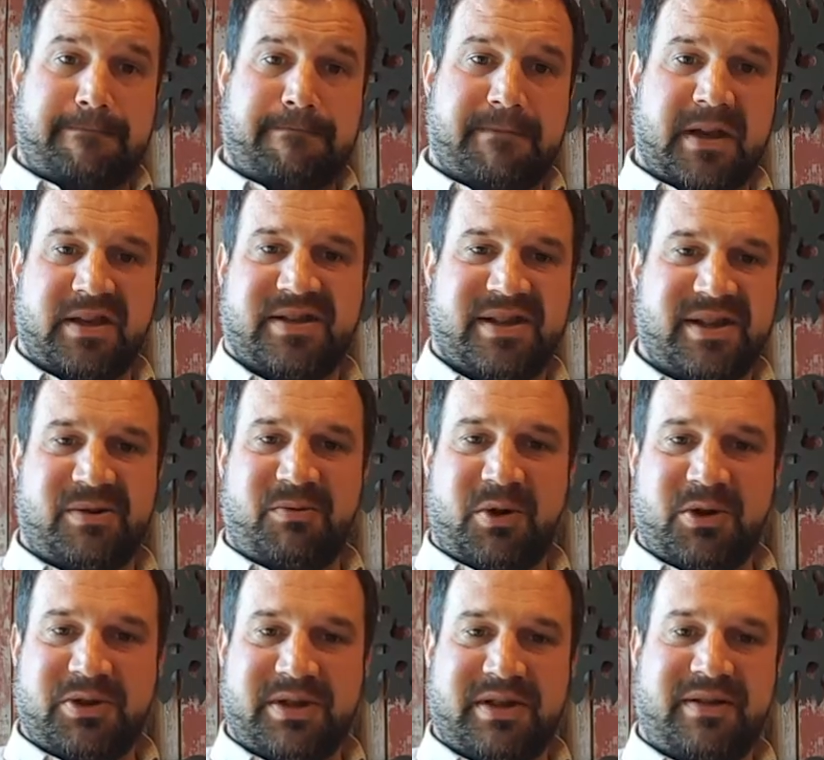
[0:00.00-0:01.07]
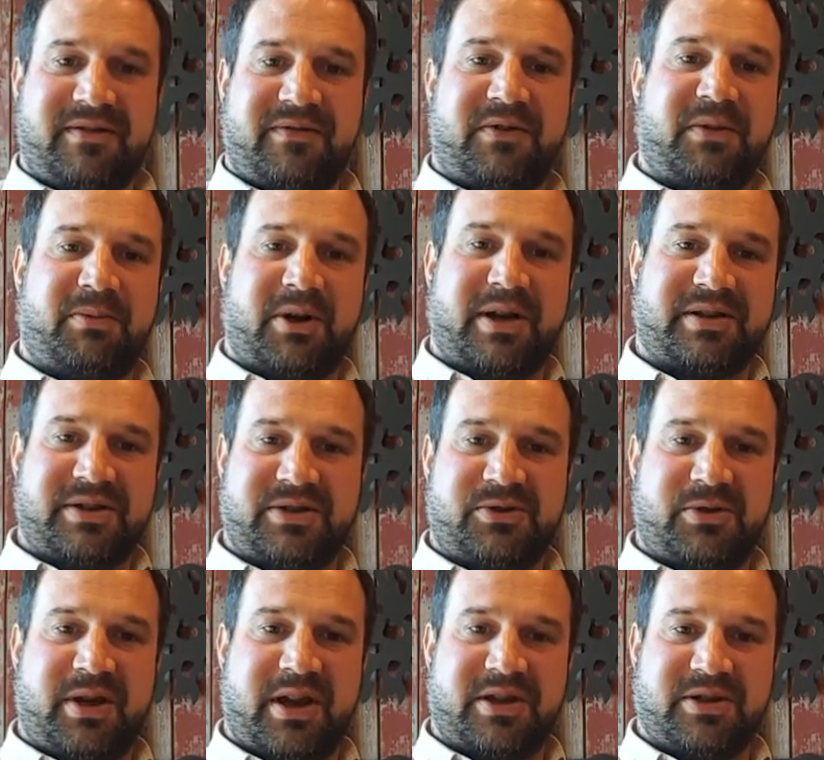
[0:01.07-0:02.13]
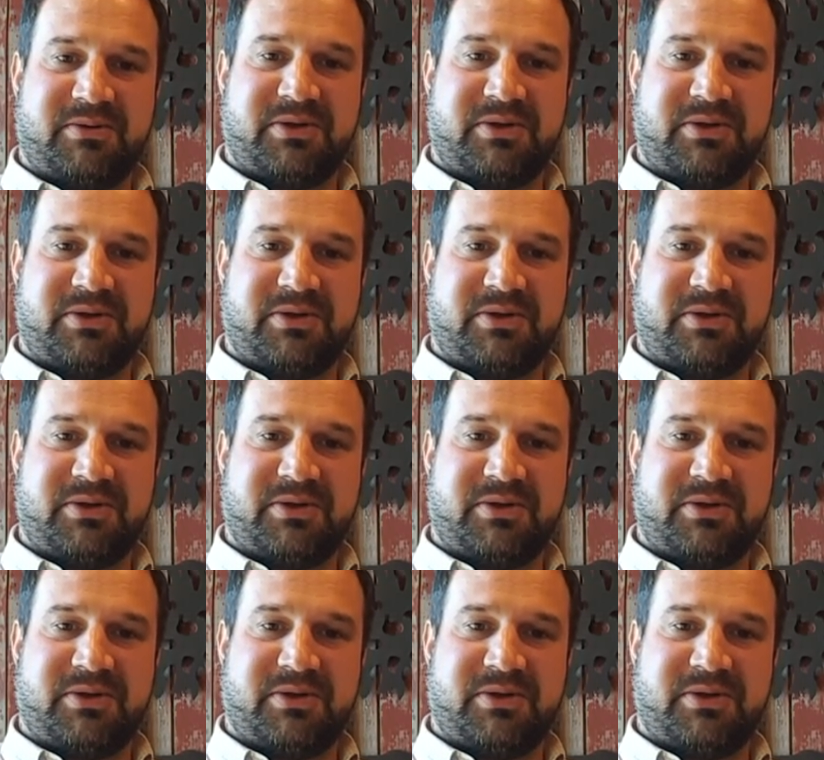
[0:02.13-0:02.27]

Thanks again, Rosie, for the process triage.